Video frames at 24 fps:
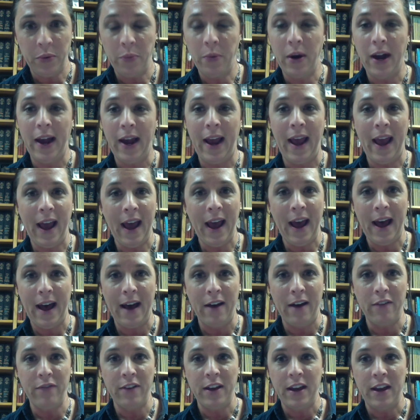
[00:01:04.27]
why
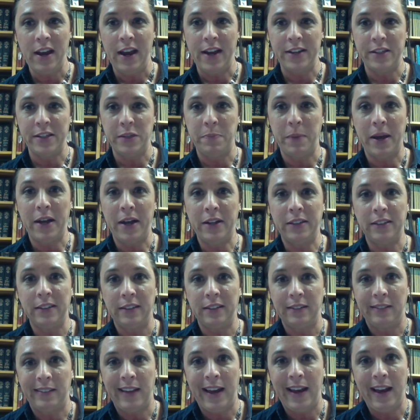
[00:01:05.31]
have is spelled
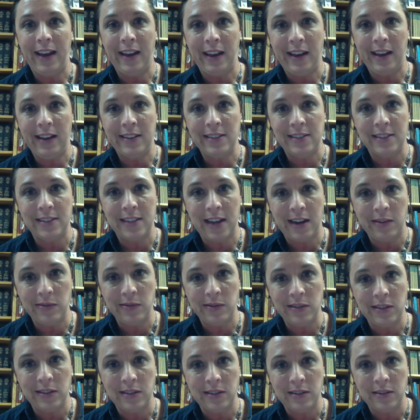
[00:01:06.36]
like it
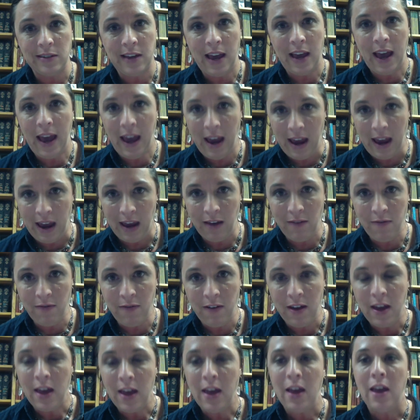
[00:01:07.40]
sounds have?
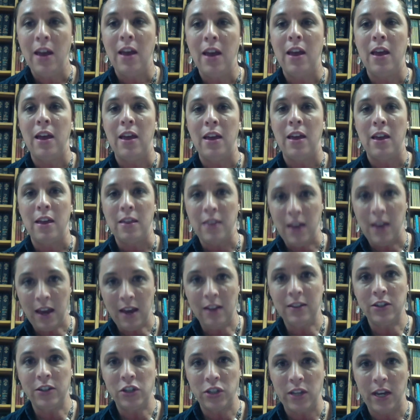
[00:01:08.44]
The
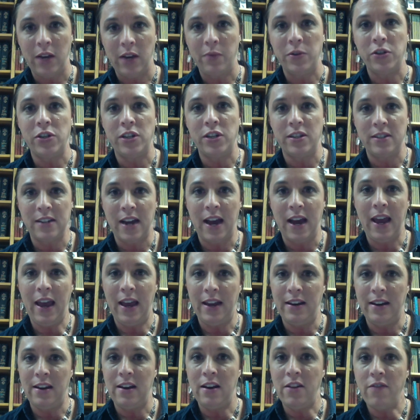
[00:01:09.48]
English language does not
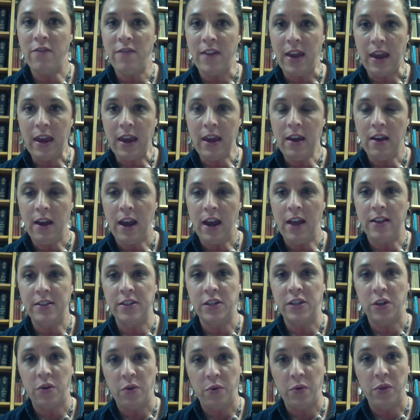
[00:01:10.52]
end in a V, and
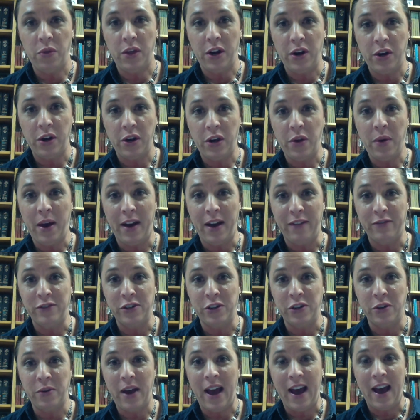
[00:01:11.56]
so there you have
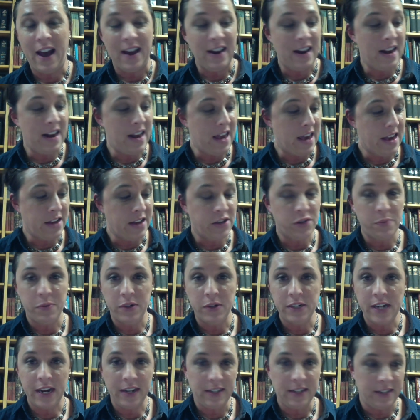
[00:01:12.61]
to add an E to
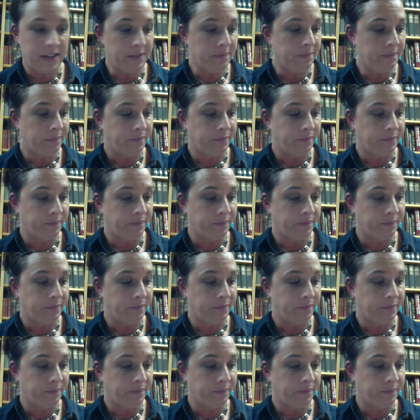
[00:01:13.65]
protect it.